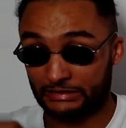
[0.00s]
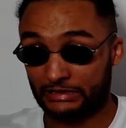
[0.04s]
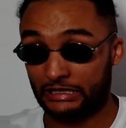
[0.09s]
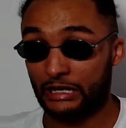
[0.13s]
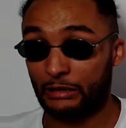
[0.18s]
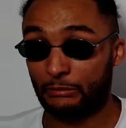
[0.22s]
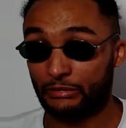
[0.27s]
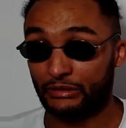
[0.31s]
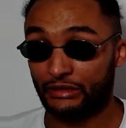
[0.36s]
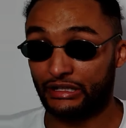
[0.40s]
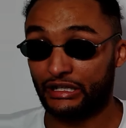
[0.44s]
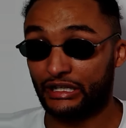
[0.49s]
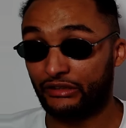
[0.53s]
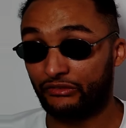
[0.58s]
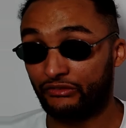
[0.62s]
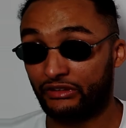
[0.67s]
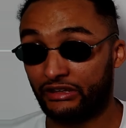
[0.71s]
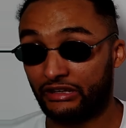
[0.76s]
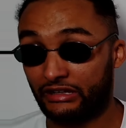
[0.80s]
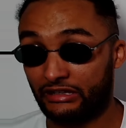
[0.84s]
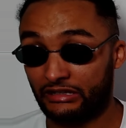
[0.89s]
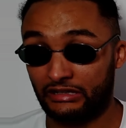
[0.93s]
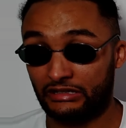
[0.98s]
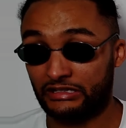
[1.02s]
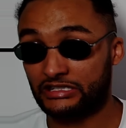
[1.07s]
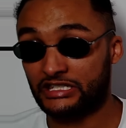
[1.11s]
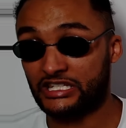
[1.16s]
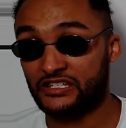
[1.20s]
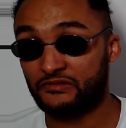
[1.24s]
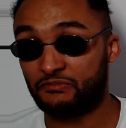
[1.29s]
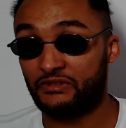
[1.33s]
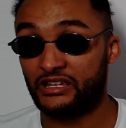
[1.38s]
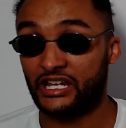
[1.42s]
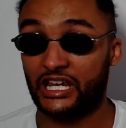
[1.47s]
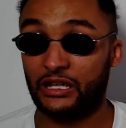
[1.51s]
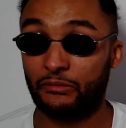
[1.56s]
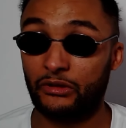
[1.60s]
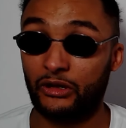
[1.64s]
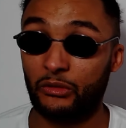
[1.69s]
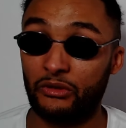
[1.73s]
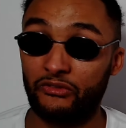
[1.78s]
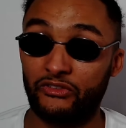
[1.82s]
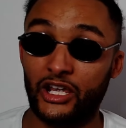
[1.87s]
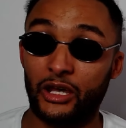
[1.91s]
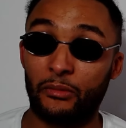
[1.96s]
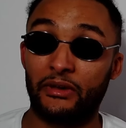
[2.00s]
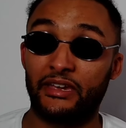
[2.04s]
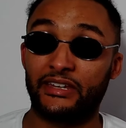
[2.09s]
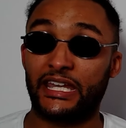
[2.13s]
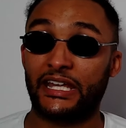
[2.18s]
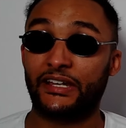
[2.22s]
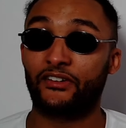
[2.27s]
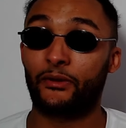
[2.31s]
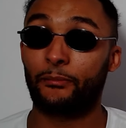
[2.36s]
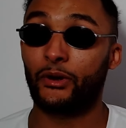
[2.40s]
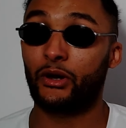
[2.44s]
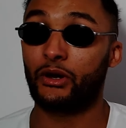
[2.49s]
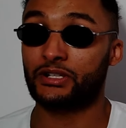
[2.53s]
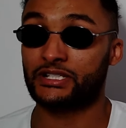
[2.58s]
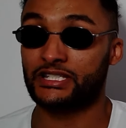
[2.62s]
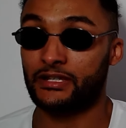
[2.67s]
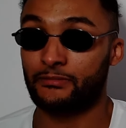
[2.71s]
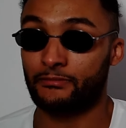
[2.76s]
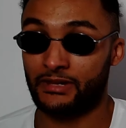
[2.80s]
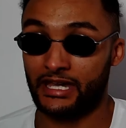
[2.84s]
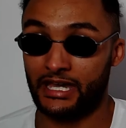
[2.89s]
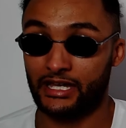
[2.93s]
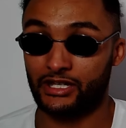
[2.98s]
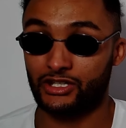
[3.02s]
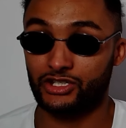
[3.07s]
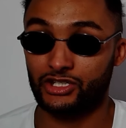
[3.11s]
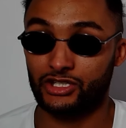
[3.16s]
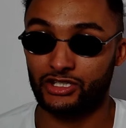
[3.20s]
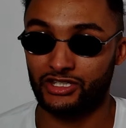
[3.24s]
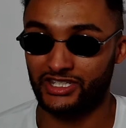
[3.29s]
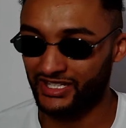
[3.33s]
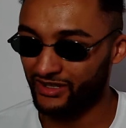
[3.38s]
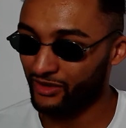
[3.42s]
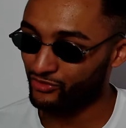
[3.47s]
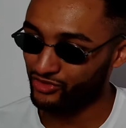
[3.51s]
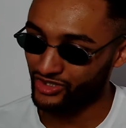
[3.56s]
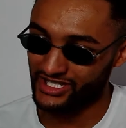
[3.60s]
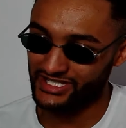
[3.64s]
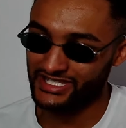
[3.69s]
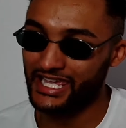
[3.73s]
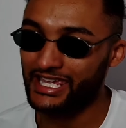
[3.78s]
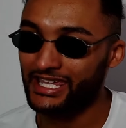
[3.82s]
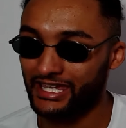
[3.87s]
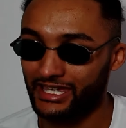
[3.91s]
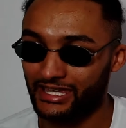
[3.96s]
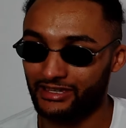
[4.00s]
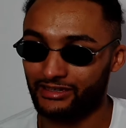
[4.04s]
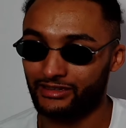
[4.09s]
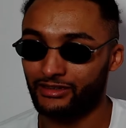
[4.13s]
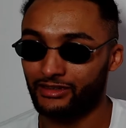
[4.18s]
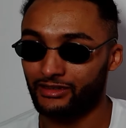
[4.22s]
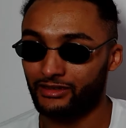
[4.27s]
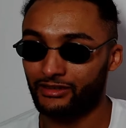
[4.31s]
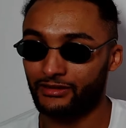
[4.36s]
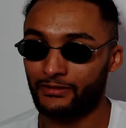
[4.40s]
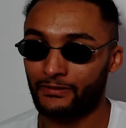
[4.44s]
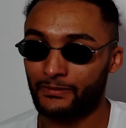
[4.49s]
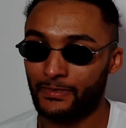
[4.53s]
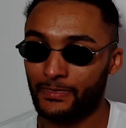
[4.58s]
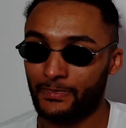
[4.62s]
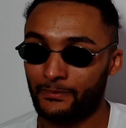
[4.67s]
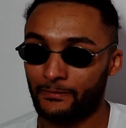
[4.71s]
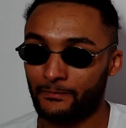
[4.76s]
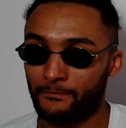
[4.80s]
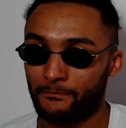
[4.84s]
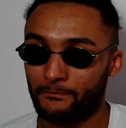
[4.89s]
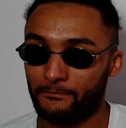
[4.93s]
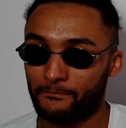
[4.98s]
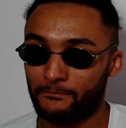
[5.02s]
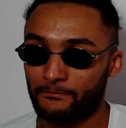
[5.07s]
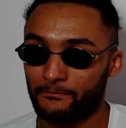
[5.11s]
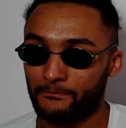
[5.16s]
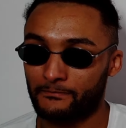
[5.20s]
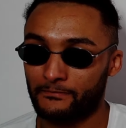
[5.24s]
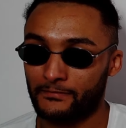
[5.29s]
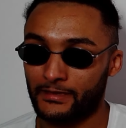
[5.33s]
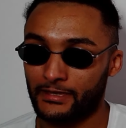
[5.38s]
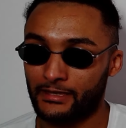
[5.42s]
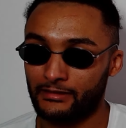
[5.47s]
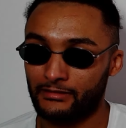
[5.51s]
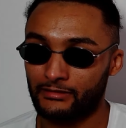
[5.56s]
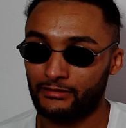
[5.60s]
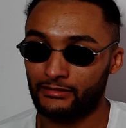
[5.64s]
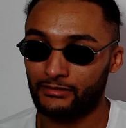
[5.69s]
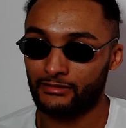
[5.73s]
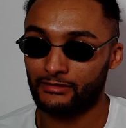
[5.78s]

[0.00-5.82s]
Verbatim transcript: I can't believe it. It's despicable. We've come here to have a boxing match. Do you what I'm trying to say here? Yeah?